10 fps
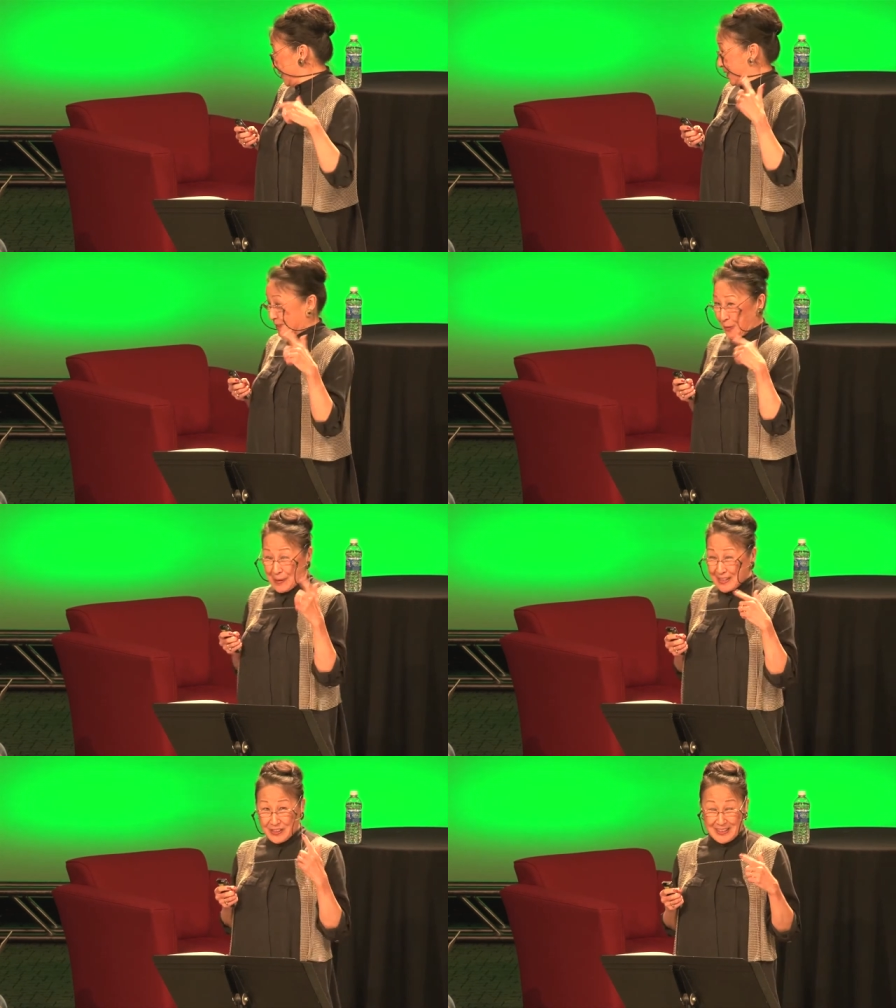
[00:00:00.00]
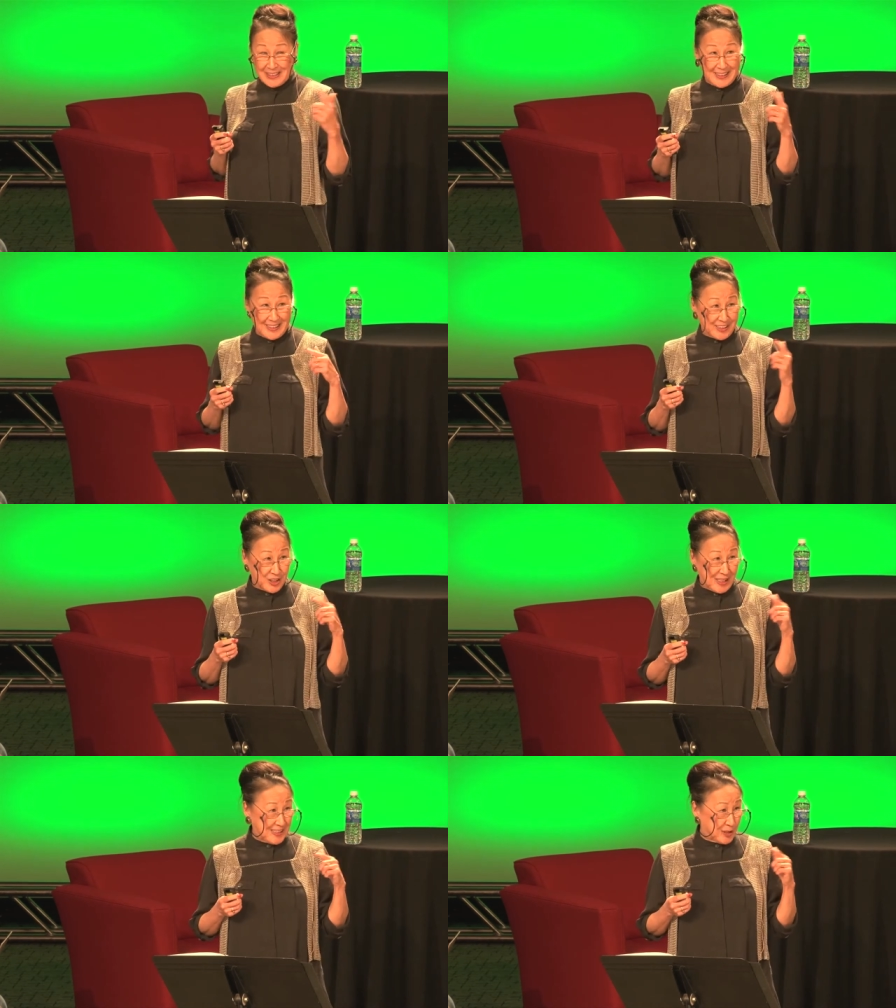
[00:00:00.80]
the director didn't think a
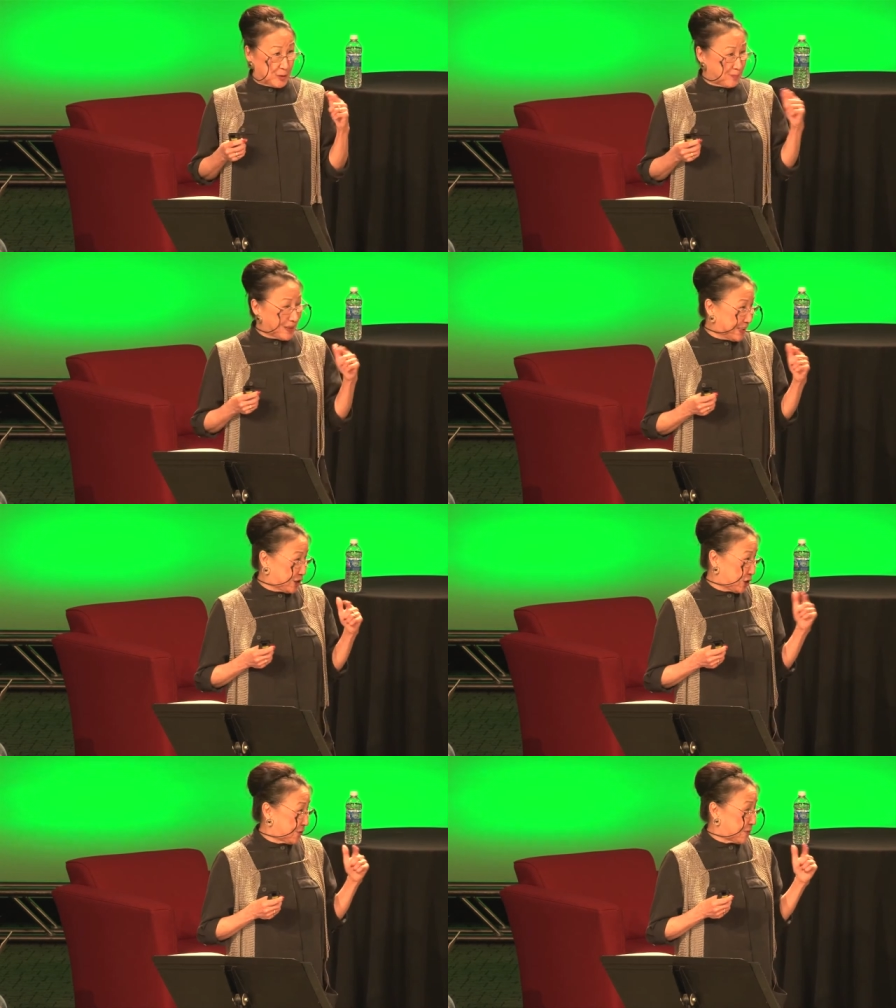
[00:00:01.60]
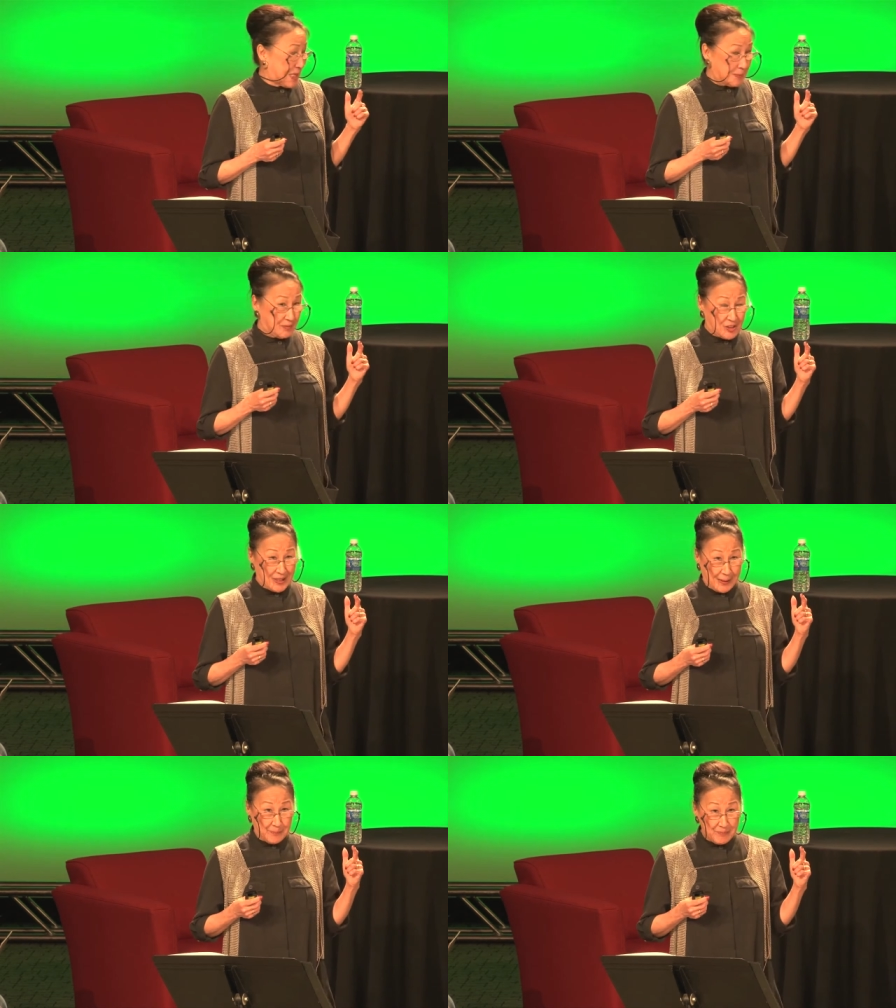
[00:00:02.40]
Chinese could play a Jew from
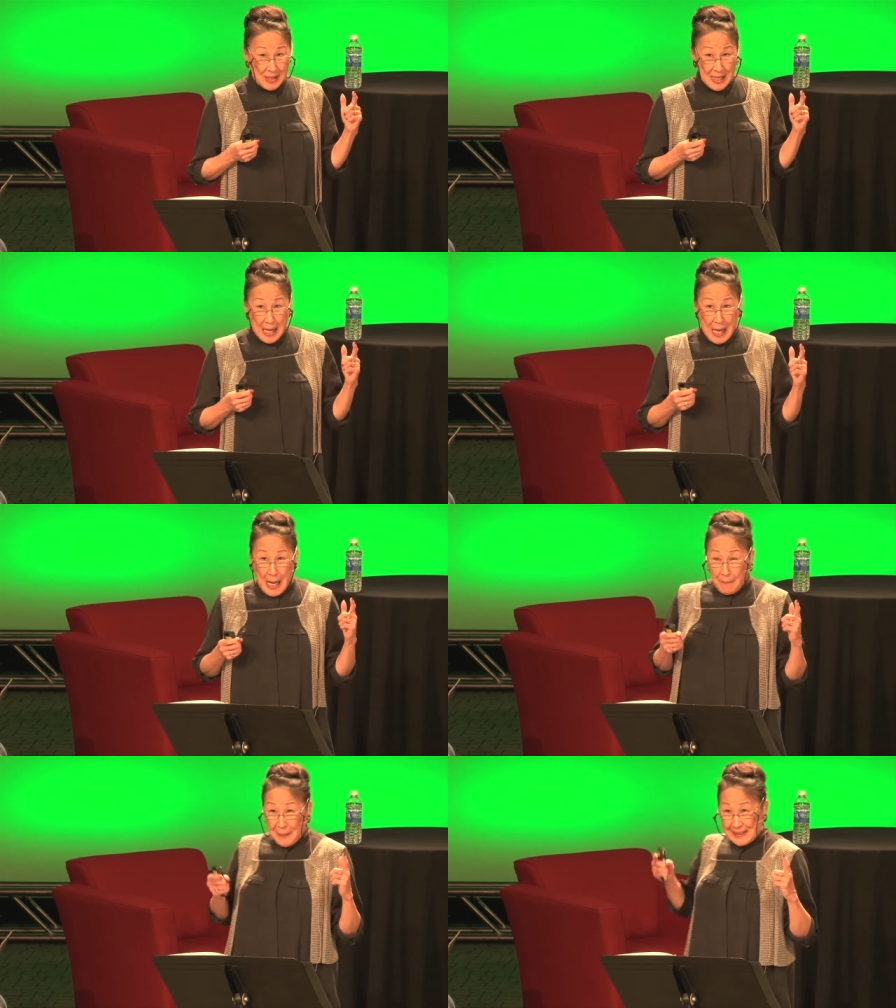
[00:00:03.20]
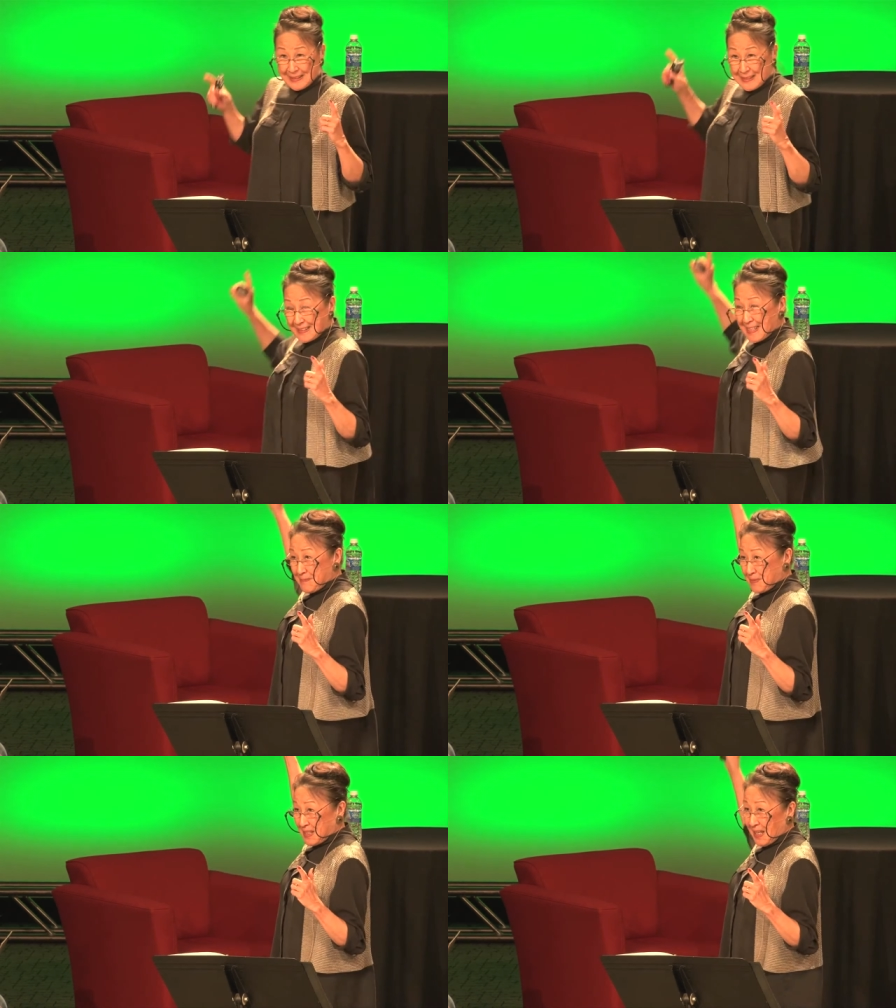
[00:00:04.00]
Amsterdam. But it did get
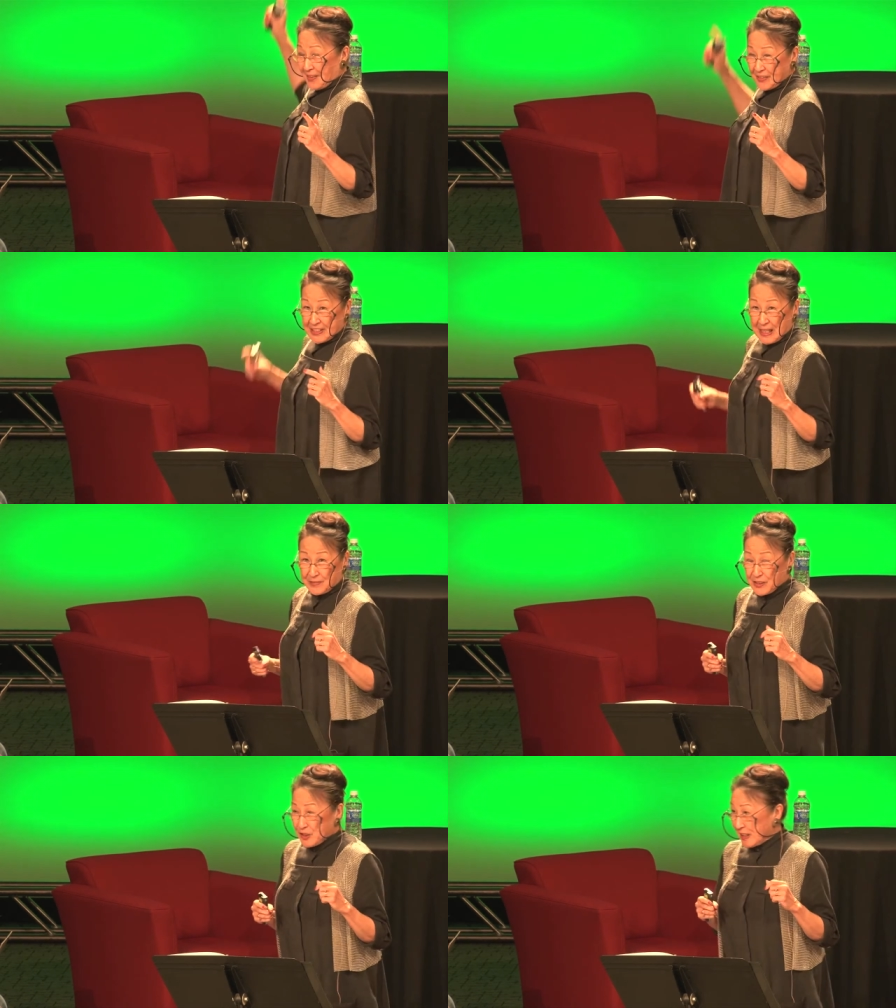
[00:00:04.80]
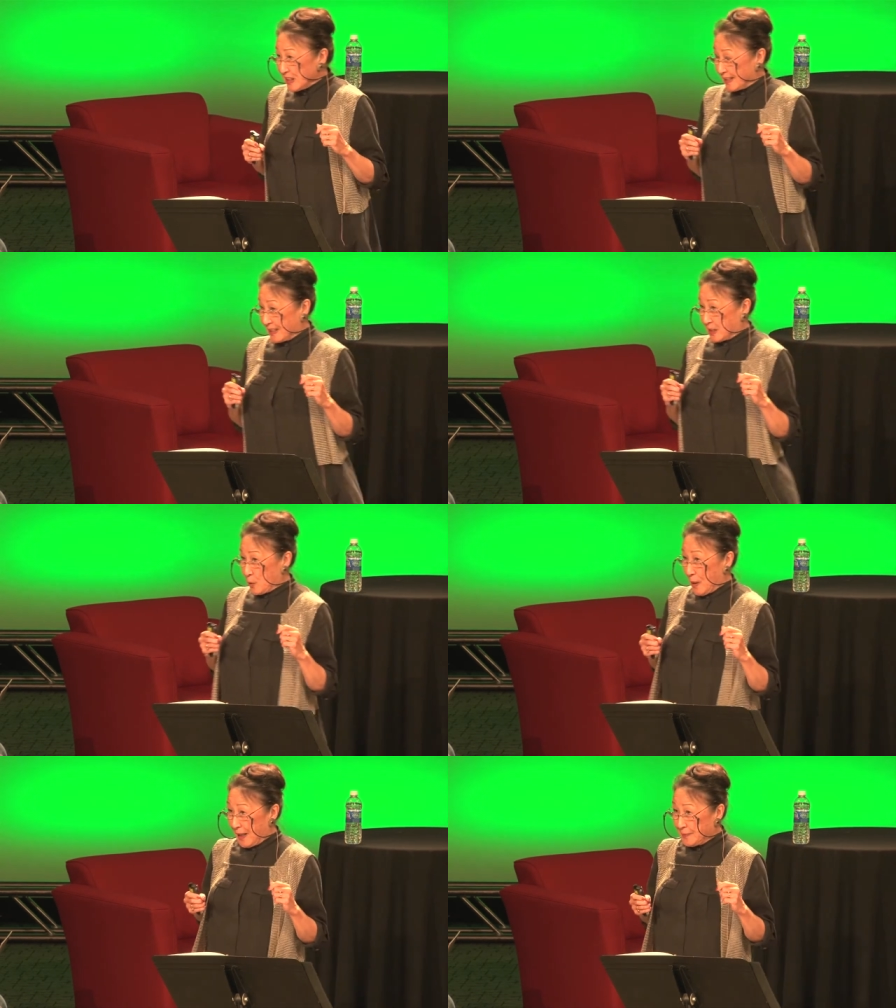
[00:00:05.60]
me on the Tufts cheerleading
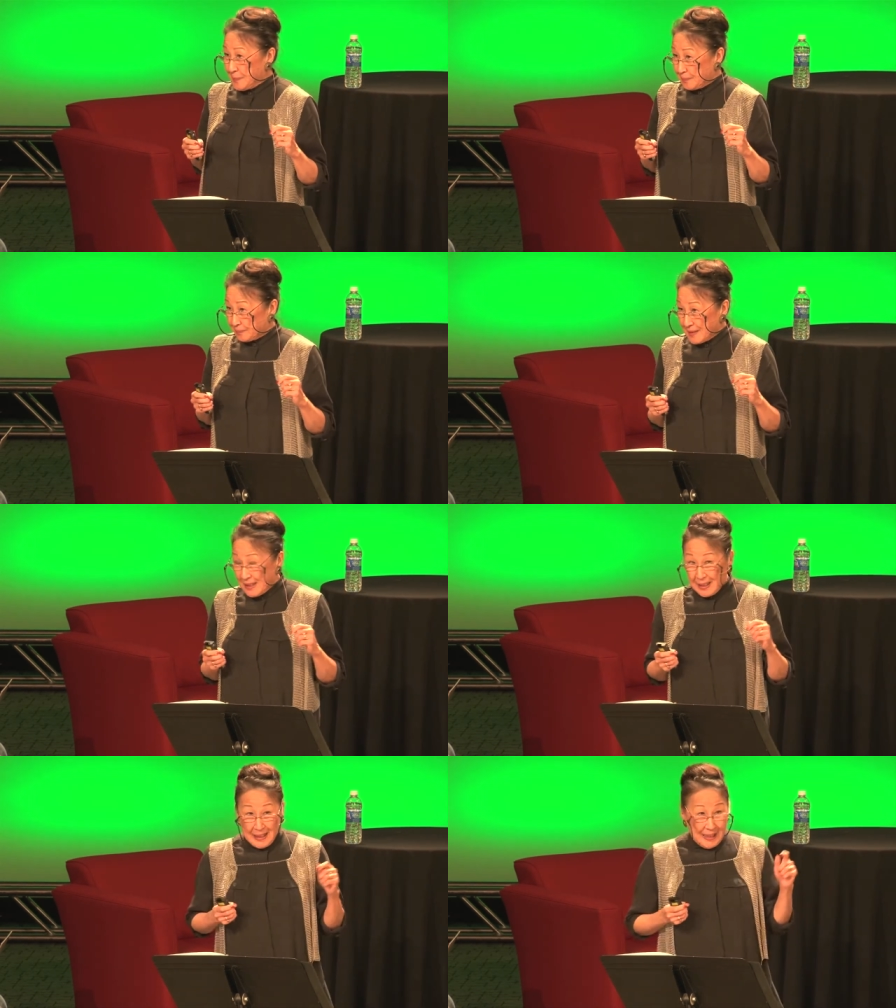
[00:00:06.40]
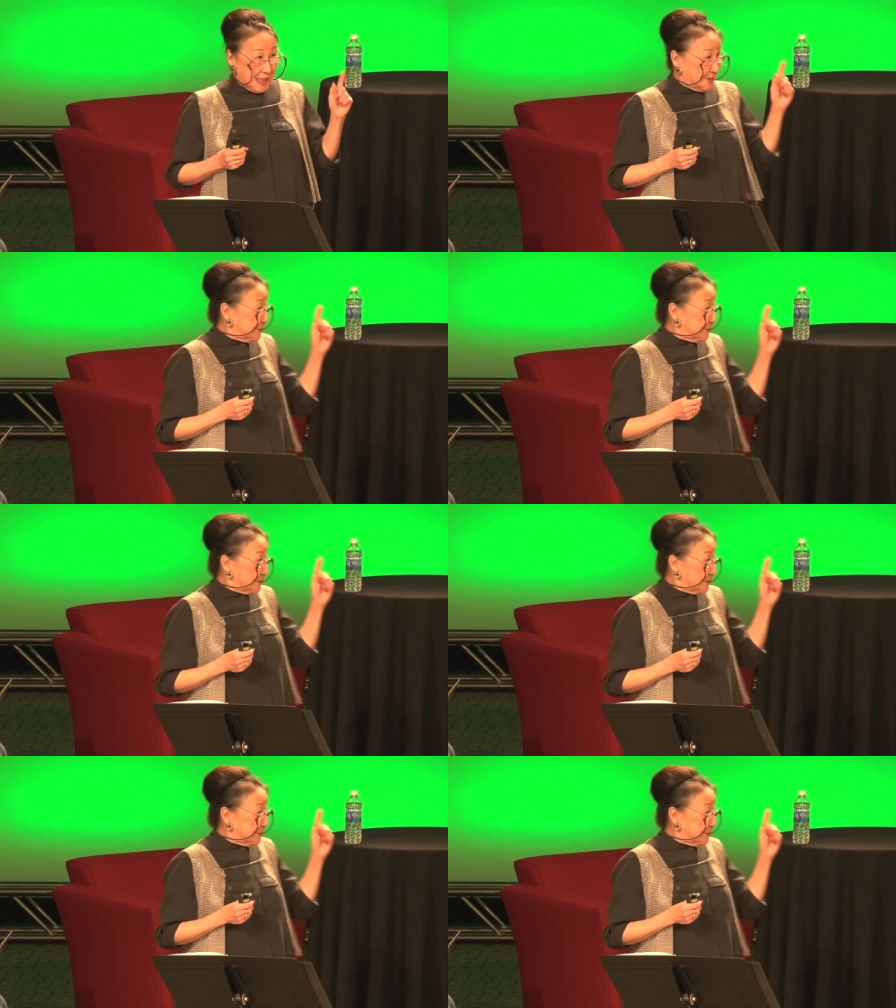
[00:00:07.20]
squad. And